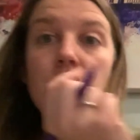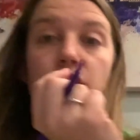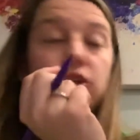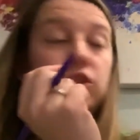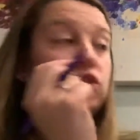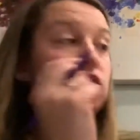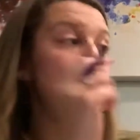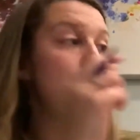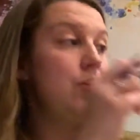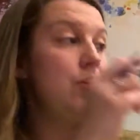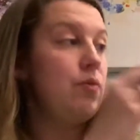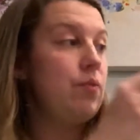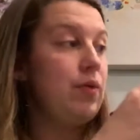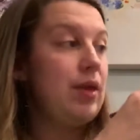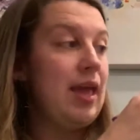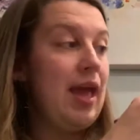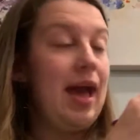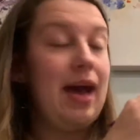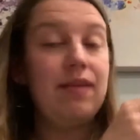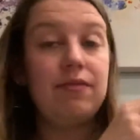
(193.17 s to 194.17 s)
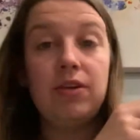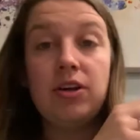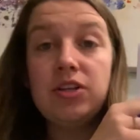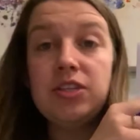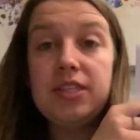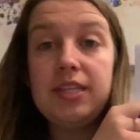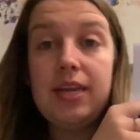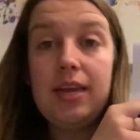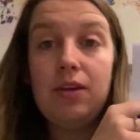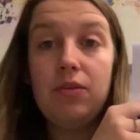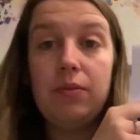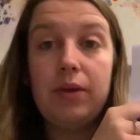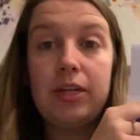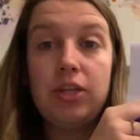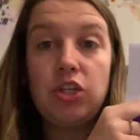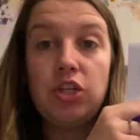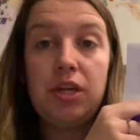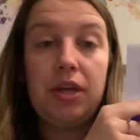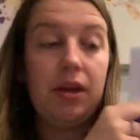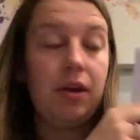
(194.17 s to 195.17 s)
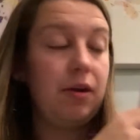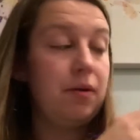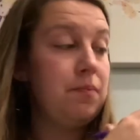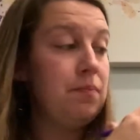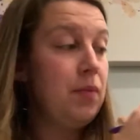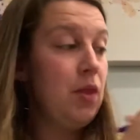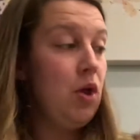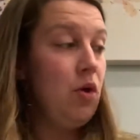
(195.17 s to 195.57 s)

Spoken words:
So we have our sandwich here.